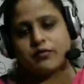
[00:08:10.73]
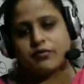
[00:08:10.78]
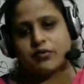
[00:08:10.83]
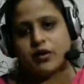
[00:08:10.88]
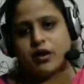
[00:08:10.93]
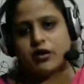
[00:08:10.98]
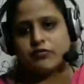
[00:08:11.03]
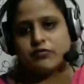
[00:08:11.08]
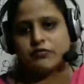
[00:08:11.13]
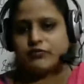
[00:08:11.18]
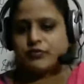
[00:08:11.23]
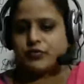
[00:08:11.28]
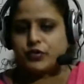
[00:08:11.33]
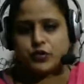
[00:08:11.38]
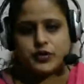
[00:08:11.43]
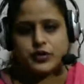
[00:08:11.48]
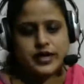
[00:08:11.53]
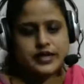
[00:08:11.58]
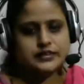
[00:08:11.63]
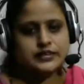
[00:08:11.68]
a
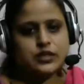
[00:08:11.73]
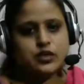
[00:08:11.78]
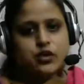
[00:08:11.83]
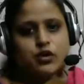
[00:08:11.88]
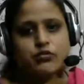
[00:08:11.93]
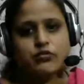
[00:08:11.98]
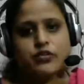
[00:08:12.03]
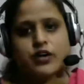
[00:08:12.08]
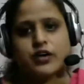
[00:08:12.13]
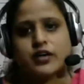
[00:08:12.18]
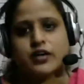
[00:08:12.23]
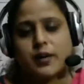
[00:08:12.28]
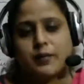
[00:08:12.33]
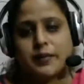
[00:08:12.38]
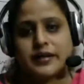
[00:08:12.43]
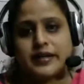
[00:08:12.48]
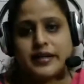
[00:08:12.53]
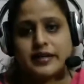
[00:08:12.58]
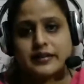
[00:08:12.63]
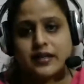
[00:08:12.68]
few days ago for
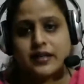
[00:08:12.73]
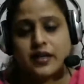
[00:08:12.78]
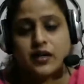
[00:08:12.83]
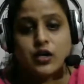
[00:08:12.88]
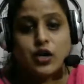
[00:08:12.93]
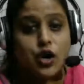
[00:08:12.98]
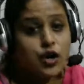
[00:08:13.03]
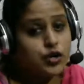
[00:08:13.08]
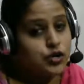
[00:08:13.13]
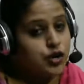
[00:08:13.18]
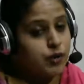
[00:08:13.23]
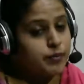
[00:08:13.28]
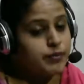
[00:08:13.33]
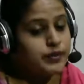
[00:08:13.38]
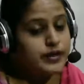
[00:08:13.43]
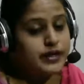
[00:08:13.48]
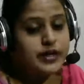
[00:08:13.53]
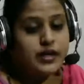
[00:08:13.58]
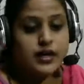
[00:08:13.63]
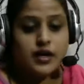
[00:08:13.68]
committing the
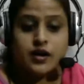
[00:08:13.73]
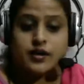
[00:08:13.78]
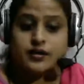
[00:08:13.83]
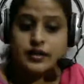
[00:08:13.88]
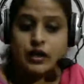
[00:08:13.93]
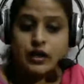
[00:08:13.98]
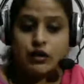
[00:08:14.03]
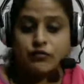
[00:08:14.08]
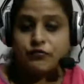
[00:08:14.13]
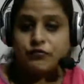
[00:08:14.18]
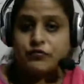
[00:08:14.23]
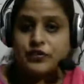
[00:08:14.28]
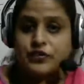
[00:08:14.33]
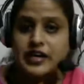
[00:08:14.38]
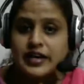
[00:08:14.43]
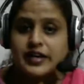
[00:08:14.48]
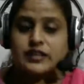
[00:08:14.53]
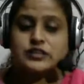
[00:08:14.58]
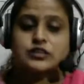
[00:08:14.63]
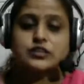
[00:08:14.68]
robbery. Now
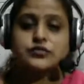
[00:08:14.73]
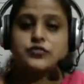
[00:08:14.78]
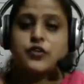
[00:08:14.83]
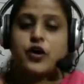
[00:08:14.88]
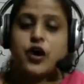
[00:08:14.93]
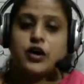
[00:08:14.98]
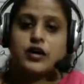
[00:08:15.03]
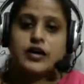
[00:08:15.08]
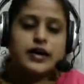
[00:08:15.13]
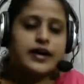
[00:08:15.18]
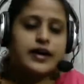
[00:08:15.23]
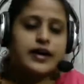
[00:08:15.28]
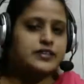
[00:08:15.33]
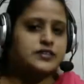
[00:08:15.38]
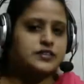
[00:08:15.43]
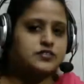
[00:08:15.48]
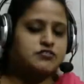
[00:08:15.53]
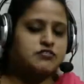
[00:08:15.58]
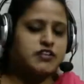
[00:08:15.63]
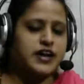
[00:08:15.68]
Phileas Fogg
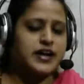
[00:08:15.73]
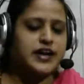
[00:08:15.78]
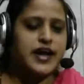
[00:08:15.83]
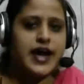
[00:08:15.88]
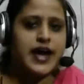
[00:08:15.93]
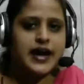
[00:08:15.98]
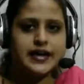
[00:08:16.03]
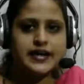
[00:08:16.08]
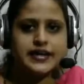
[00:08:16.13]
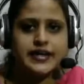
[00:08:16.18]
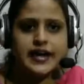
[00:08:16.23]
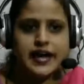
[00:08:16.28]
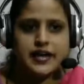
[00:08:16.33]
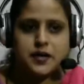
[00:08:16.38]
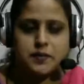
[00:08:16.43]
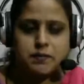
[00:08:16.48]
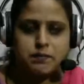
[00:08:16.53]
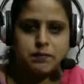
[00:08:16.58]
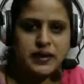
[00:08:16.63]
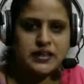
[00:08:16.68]
gets very angry and
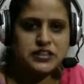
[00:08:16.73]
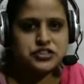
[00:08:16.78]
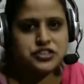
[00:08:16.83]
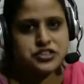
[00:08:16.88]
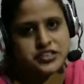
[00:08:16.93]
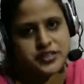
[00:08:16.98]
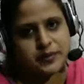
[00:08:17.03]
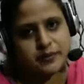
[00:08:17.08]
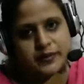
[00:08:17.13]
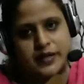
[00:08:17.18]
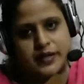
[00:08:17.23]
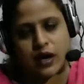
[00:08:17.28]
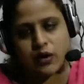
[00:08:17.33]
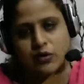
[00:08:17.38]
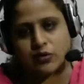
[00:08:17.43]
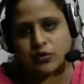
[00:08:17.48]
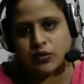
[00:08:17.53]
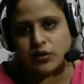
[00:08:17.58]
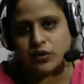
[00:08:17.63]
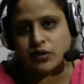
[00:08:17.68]
he punches him
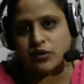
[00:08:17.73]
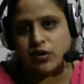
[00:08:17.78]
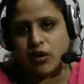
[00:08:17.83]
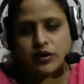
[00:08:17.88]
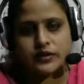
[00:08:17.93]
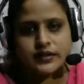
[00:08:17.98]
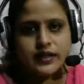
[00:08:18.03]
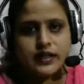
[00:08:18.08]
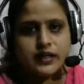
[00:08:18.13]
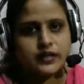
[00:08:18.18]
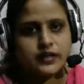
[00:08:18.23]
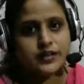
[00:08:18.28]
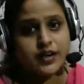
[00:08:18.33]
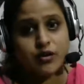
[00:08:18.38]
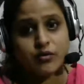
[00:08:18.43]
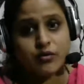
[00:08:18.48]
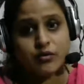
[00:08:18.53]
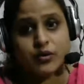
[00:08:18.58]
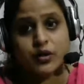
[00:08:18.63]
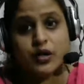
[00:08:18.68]
down on the
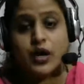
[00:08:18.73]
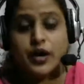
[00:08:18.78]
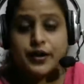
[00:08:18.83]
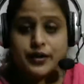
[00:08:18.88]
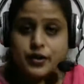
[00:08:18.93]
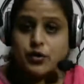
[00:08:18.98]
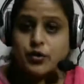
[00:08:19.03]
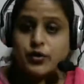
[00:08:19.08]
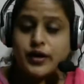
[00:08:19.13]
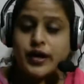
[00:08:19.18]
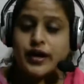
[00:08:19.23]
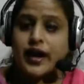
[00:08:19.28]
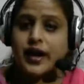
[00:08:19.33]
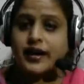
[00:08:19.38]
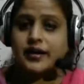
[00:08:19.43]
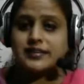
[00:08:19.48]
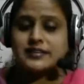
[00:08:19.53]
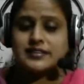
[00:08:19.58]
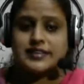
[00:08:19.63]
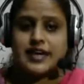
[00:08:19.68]
ground. Now you can
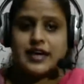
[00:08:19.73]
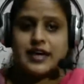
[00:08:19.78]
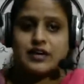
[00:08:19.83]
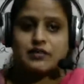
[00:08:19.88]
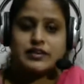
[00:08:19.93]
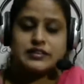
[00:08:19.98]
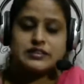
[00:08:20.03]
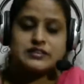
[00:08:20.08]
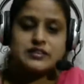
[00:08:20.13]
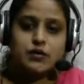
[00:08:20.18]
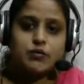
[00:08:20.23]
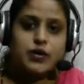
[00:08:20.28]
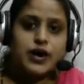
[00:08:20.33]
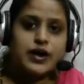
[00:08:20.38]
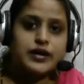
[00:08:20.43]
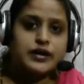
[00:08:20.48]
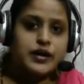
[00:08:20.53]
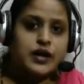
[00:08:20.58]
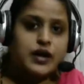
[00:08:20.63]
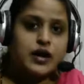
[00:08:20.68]
understand when
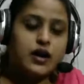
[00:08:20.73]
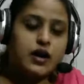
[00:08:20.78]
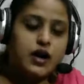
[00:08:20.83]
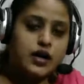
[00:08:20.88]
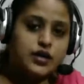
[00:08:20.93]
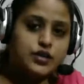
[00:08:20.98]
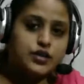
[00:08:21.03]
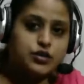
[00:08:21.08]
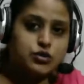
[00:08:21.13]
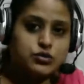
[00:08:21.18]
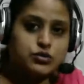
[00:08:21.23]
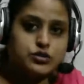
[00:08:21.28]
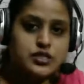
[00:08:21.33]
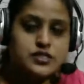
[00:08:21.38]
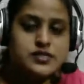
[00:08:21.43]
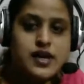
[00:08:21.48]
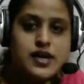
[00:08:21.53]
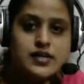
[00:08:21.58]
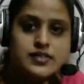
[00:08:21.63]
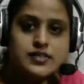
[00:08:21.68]
someone
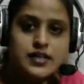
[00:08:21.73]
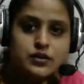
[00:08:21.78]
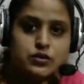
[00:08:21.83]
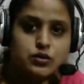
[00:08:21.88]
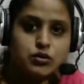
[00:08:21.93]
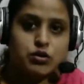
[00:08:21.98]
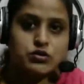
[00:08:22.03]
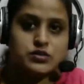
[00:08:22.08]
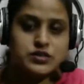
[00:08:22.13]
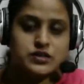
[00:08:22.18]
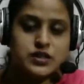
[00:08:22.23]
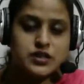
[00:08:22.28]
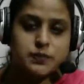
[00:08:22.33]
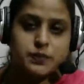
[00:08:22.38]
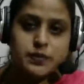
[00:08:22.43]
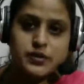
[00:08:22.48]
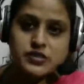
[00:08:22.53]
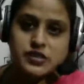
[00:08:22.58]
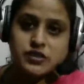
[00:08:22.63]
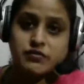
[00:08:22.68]
accuses us and throws in the
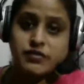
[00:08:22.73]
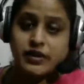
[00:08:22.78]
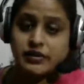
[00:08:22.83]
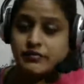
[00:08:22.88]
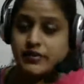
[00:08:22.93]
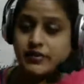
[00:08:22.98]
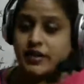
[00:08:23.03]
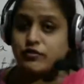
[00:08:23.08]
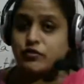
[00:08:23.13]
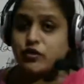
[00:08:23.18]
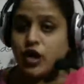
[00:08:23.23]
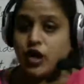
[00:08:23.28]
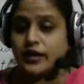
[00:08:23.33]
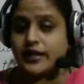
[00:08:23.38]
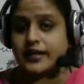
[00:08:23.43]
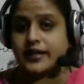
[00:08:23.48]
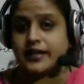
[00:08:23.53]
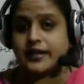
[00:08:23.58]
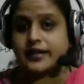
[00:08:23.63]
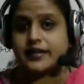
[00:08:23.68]
prison when we have not
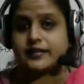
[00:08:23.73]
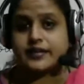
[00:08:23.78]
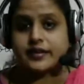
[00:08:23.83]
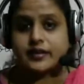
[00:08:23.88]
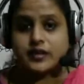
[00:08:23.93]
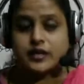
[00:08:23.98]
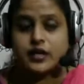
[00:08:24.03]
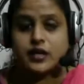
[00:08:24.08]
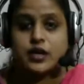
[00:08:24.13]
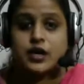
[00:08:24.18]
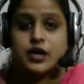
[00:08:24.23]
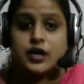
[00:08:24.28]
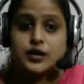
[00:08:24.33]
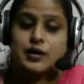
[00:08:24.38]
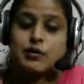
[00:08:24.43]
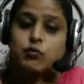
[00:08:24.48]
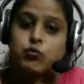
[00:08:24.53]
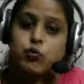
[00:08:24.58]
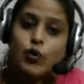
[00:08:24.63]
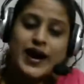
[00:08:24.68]
done anything.
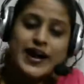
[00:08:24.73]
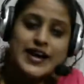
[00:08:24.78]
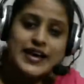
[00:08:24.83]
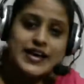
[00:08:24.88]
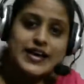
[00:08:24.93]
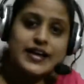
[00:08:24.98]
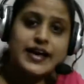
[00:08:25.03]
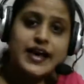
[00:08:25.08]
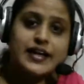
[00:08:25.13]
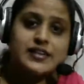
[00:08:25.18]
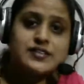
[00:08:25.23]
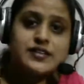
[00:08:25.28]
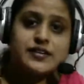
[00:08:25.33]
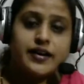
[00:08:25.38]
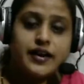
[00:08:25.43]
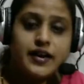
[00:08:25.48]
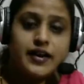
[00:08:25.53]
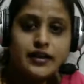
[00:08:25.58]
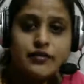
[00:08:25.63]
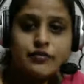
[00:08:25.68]
Now why he gets
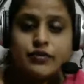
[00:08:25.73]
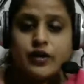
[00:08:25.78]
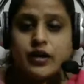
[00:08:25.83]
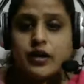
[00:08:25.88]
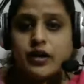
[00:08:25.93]
really